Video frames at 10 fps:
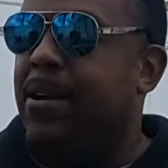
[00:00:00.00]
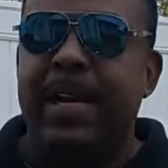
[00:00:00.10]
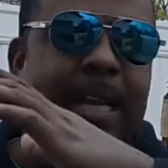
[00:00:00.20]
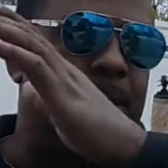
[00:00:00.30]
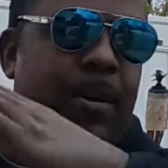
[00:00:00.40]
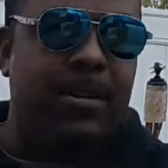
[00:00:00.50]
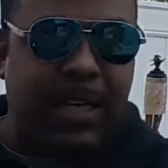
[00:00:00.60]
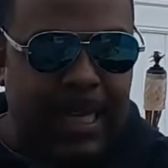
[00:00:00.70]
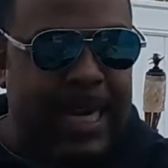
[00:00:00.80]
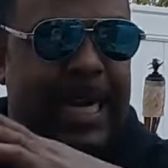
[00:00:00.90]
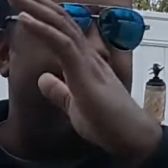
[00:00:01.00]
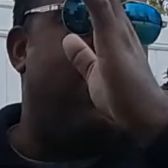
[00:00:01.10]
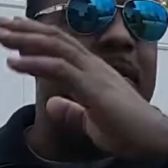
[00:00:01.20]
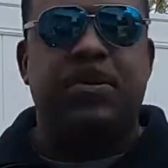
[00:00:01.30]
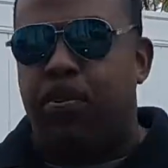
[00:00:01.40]
you gotta do all this cleaning,
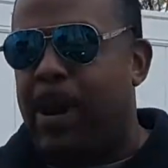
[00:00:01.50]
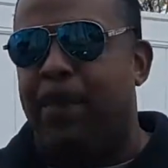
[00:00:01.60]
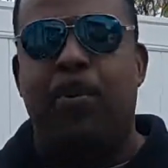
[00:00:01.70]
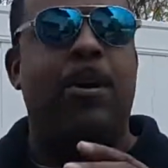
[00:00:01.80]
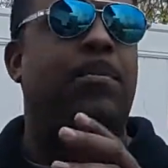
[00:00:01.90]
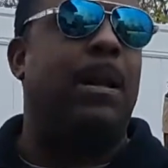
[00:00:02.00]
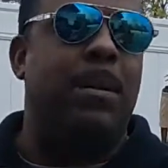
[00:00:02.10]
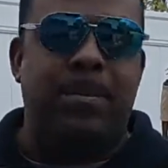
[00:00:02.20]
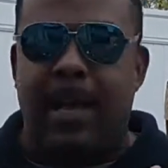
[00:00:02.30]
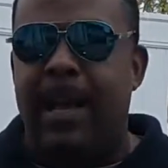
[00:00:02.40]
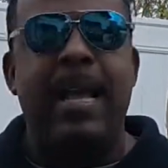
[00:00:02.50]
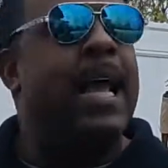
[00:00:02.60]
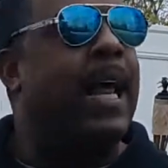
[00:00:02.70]
all this prep work, blah blah blah.